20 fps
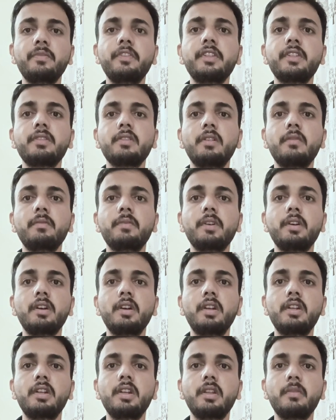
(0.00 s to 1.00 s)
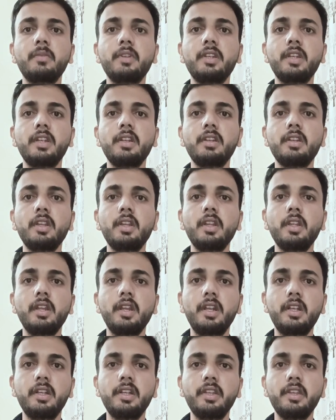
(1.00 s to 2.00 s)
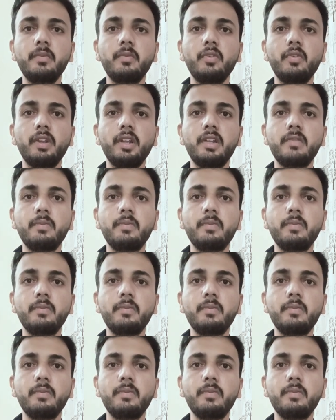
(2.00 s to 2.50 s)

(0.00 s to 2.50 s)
This of undermitted and democratic